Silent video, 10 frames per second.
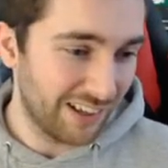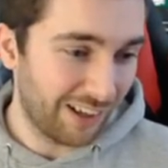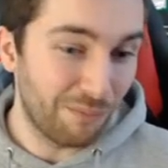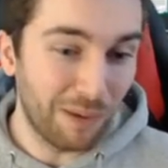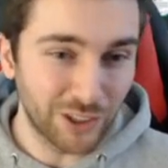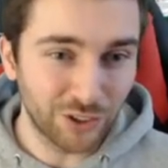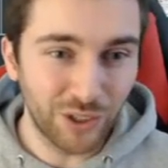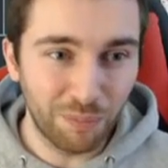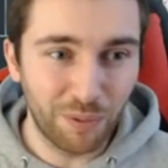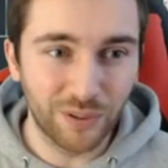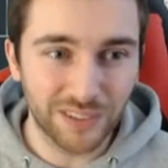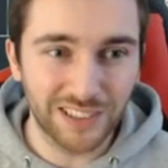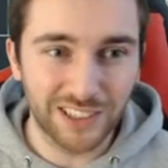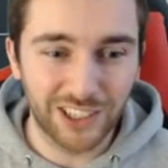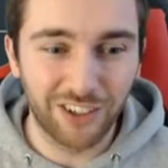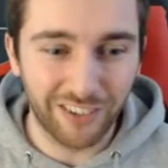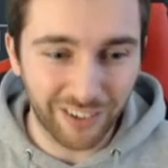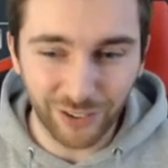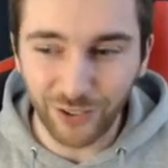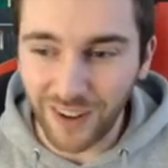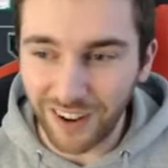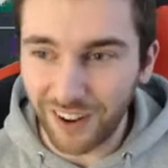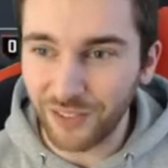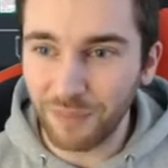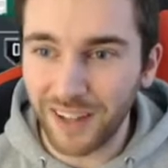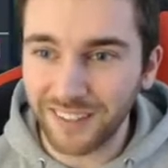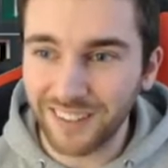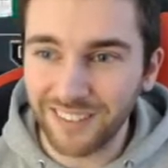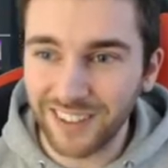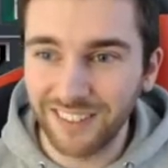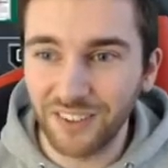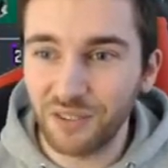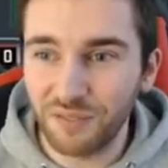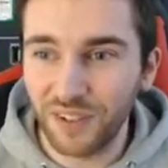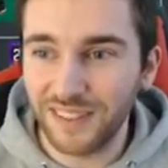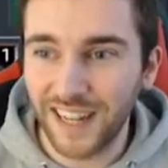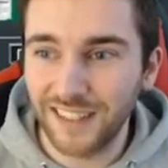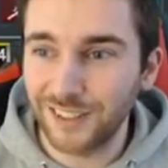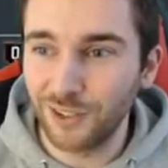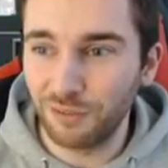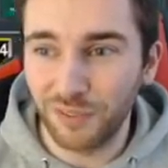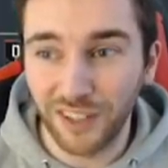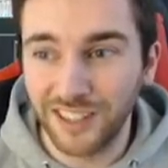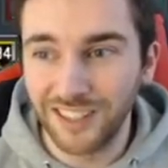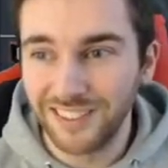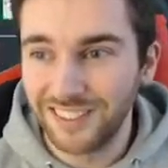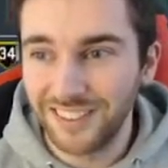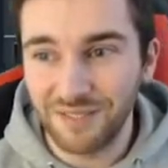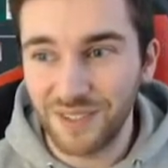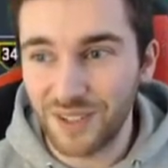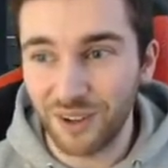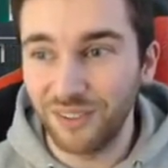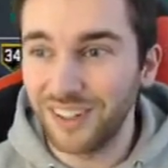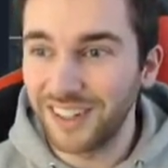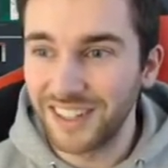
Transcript: And make sure you put security on your cars, man, because I can tell you firsthand it's not fun if you don't.